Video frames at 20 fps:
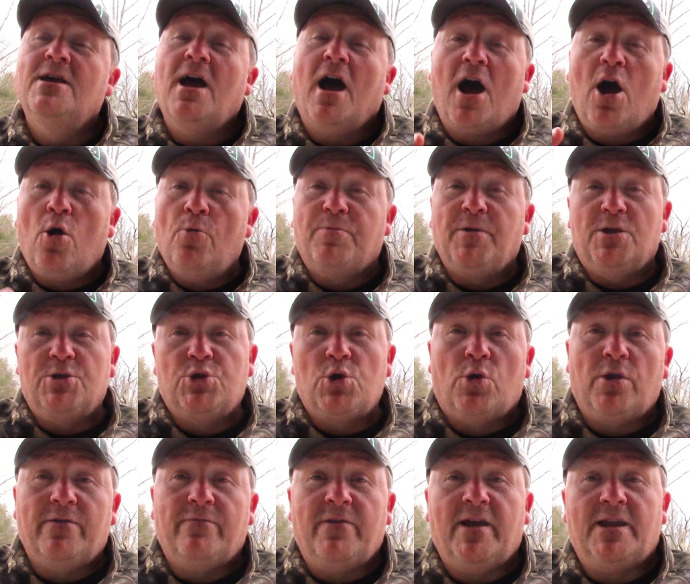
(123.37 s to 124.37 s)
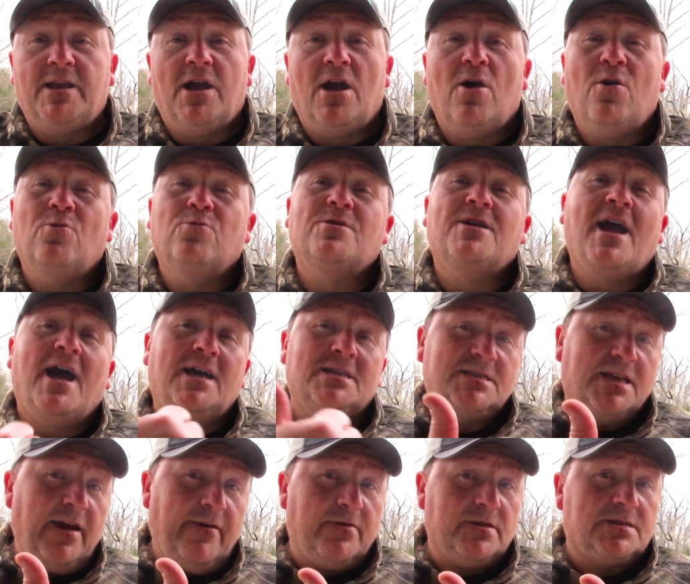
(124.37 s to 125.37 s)
I hope you enjoyed the video. Guys,
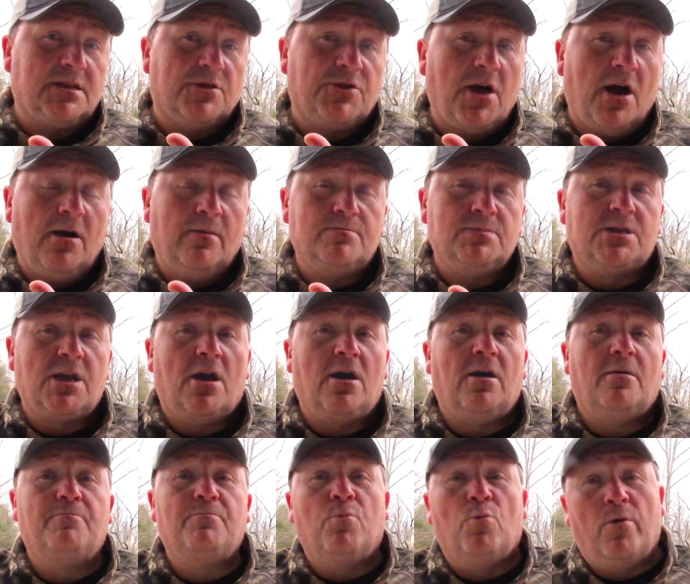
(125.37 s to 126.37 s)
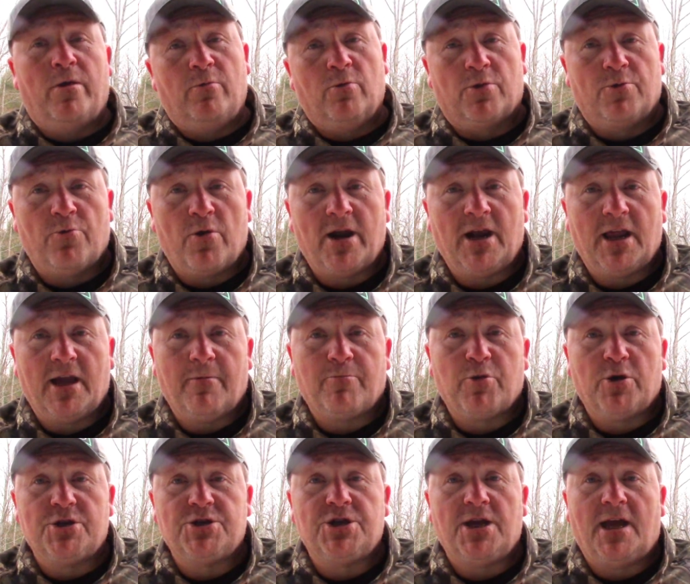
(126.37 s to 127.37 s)
give us a thumbs up. We would really
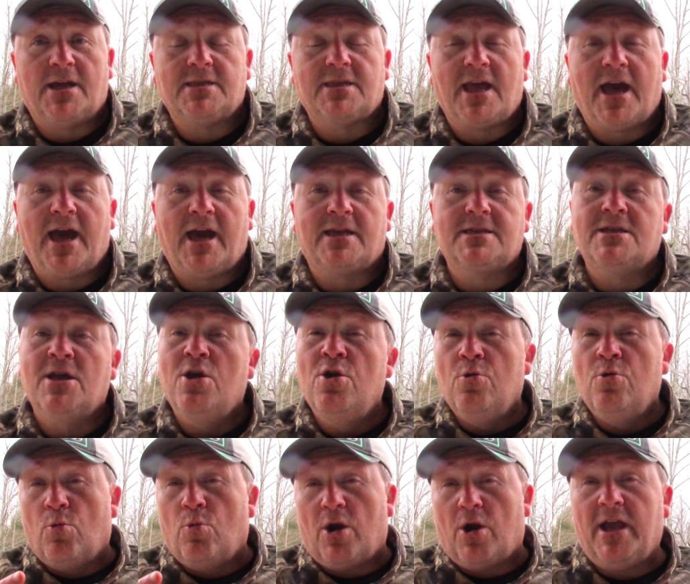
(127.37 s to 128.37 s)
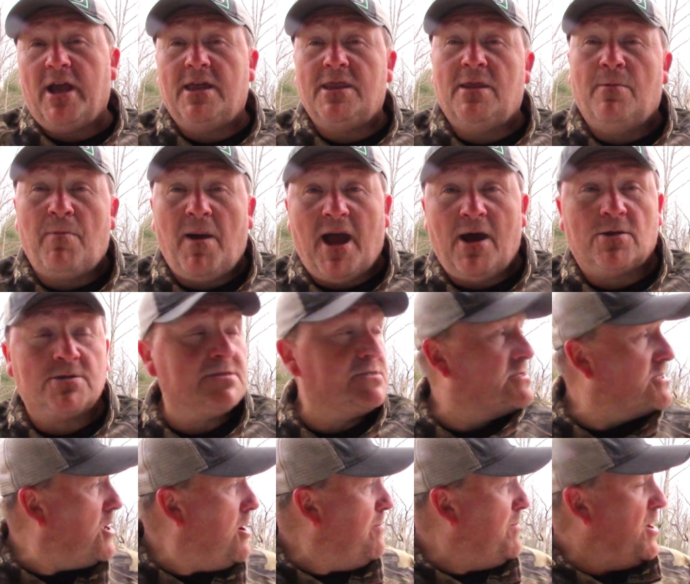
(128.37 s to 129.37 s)
appreciate that. We're hitting the mountains
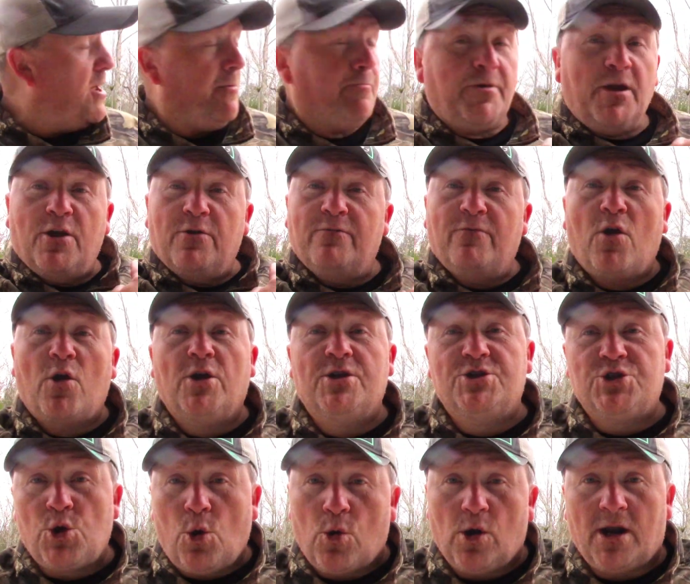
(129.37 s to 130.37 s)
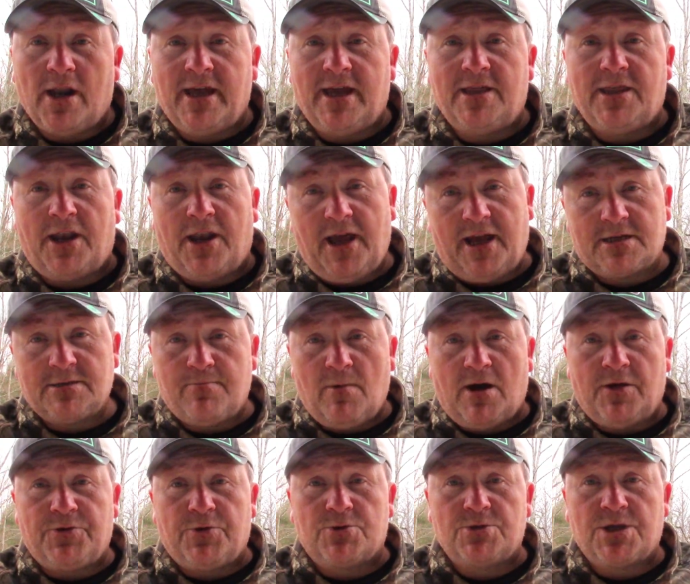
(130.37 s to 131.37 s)
coming up here very shortly in the next
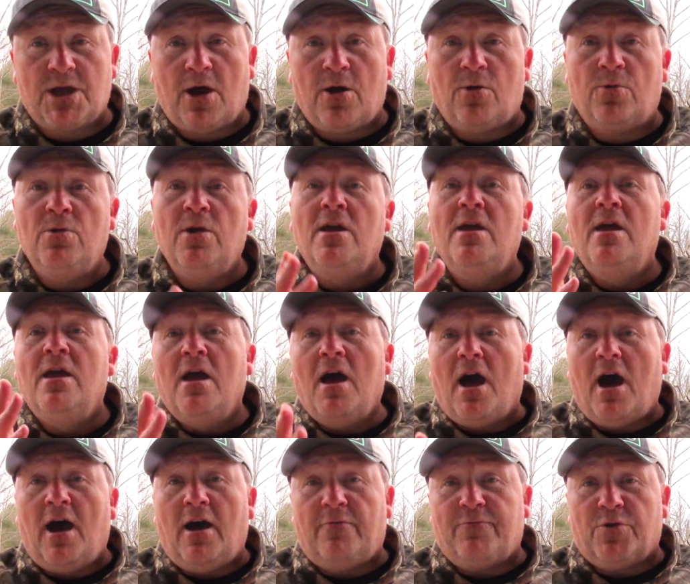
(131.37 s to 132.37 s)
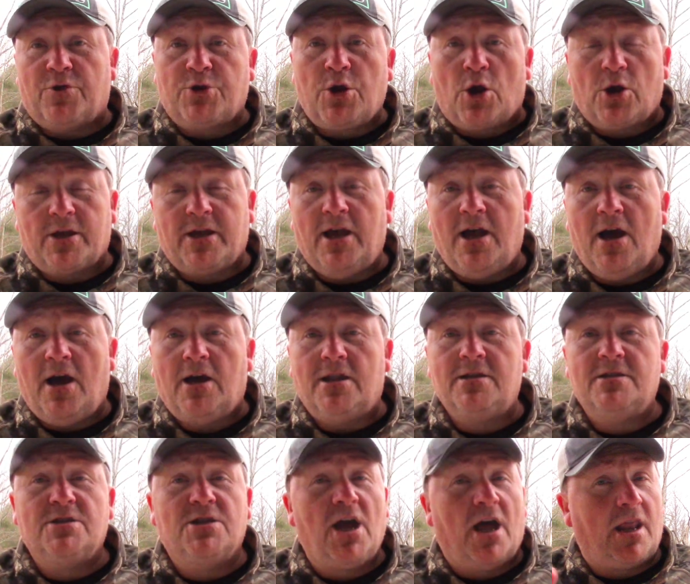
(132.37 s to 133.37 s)
month or so uh, for turkey
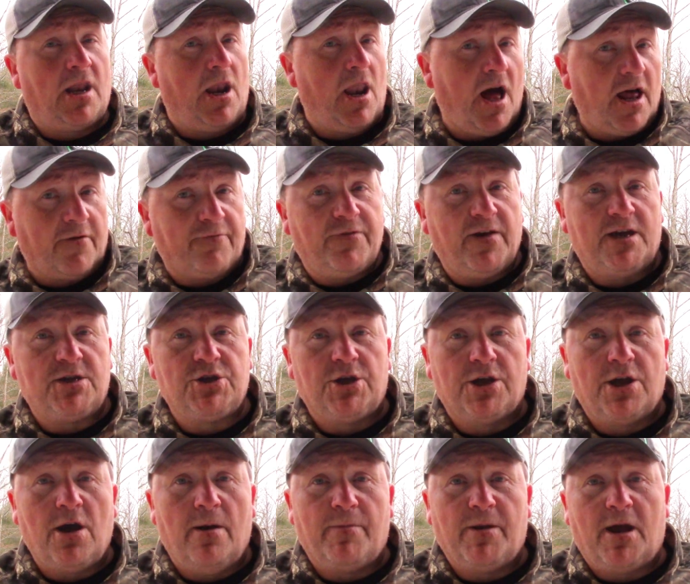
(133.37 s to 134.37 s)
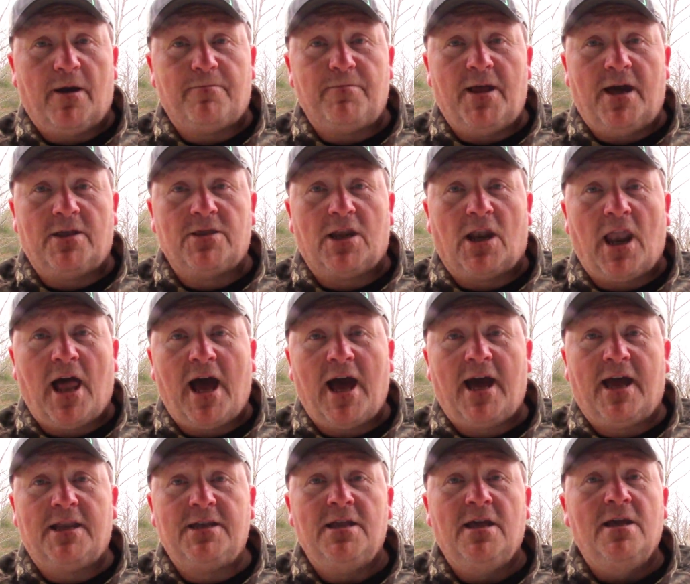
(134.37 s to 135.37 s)
hunting. Got a lot of fishing coming up down the
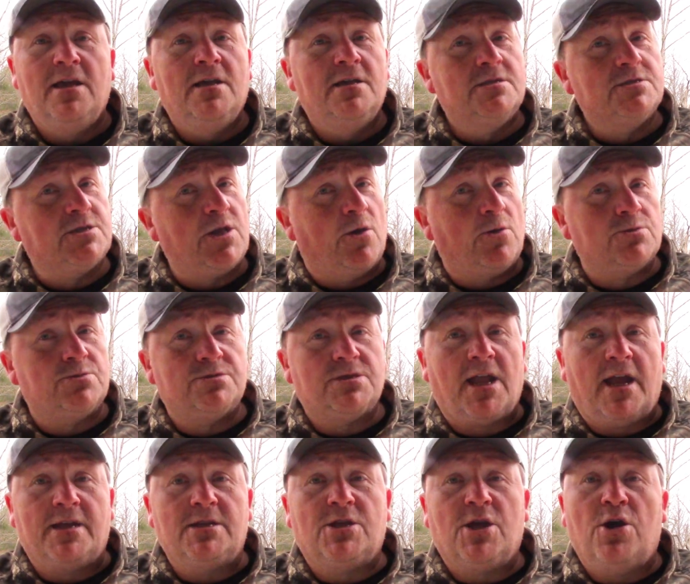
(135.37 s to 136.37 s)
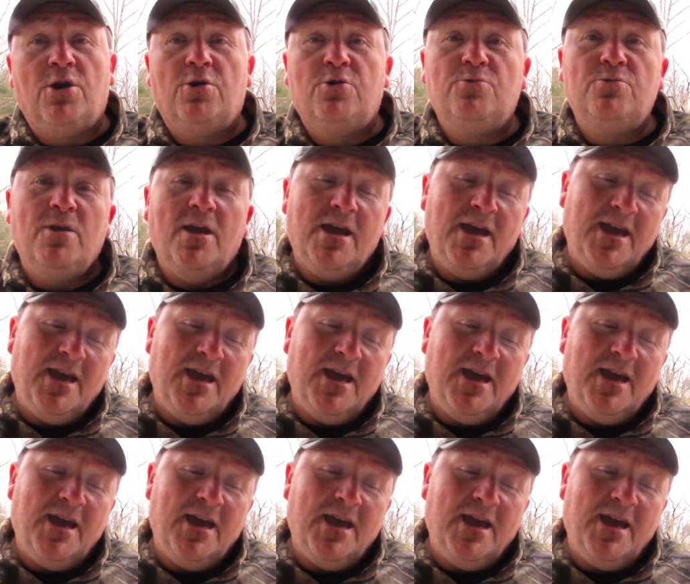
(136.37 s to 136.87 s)
line, so stay tuned.